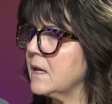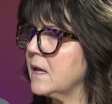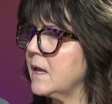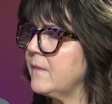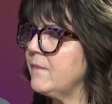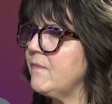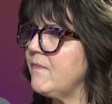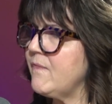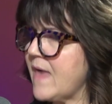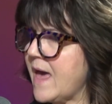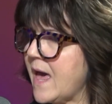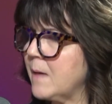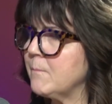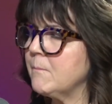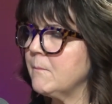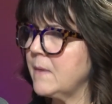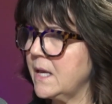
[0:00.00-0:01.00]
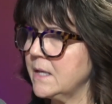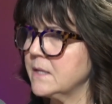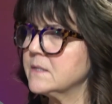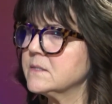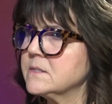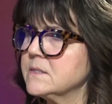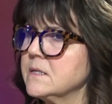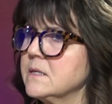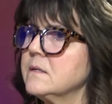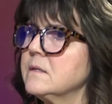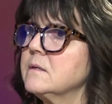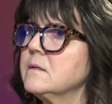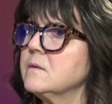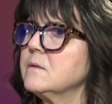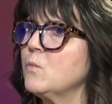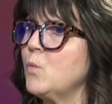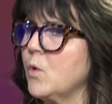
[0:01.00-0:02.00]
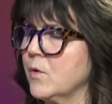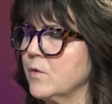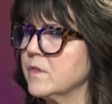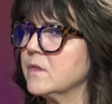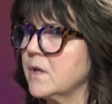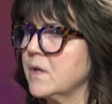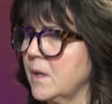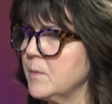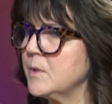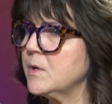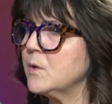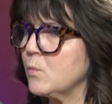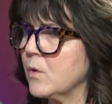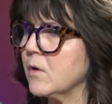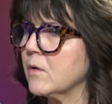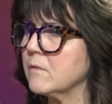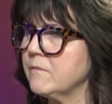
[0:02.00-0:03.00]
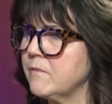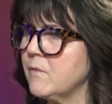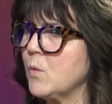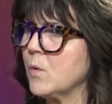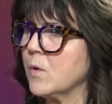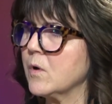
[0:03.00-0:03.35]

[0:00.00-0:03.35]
and that makes it worth coming to work for.